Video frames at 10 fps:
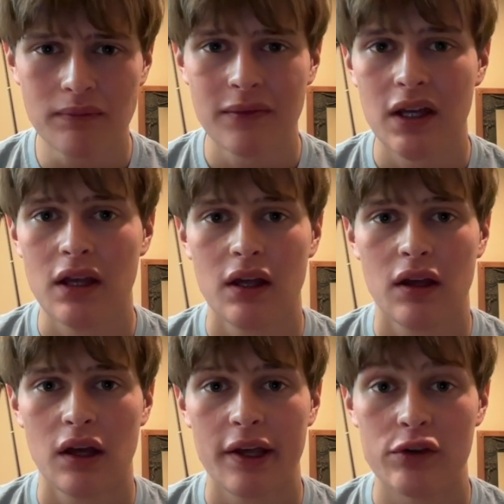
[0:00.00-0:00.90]

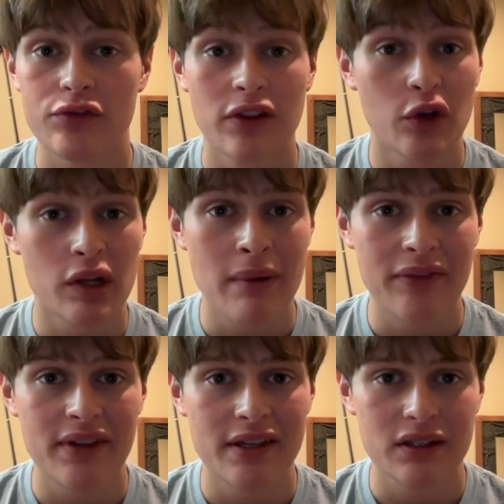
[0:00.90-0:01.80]
It was fun learning about this.